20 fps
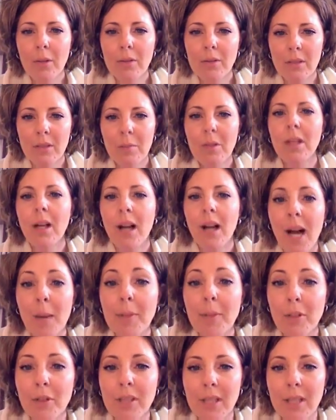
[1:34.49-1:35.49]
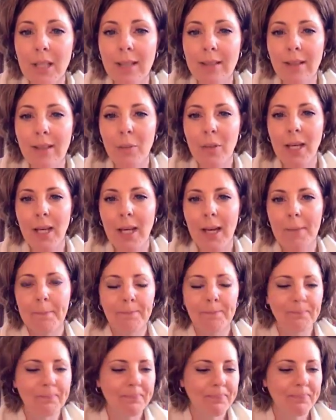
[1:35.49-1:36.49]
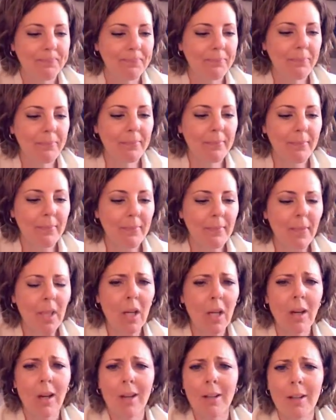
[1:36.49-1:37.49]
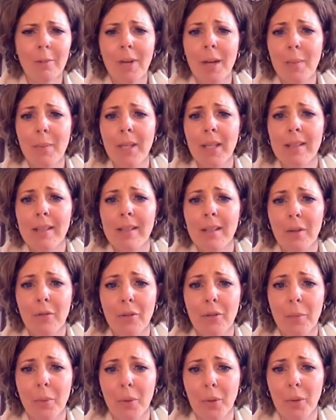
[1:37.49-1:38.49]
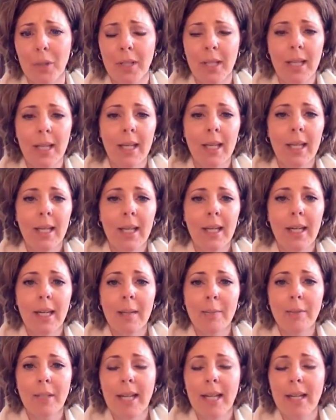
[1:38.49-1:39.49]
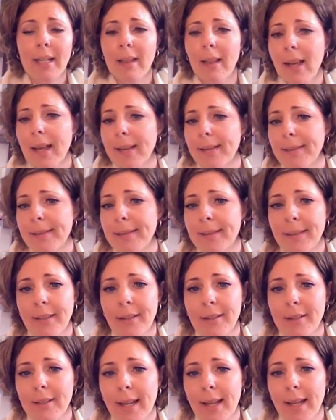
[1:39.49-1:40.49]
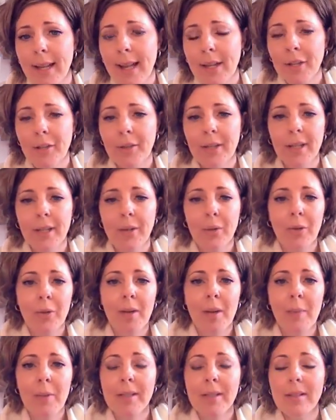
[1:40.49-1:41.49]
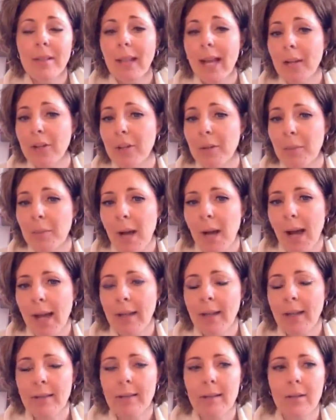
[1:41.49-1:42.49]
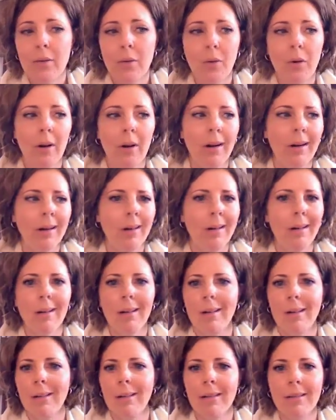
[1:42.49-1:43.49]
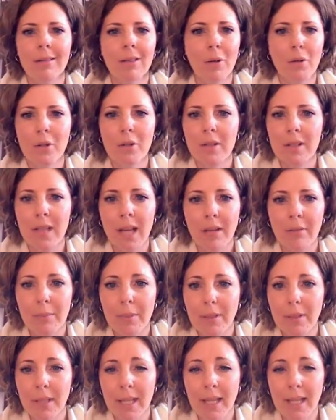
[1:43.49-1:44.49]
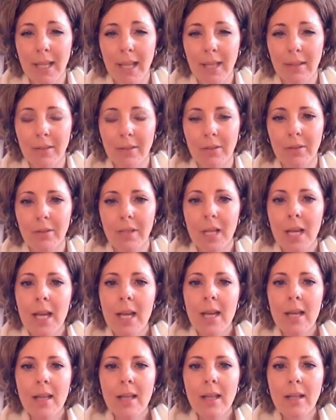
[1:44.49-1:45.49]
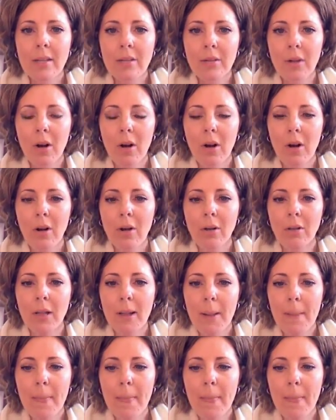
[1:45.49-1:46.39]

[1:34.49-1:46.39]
some of the common critiques that we get are there might be self-report data that, you know, is not accurate, or there might be a selection bias, or social desirability in answers. These are all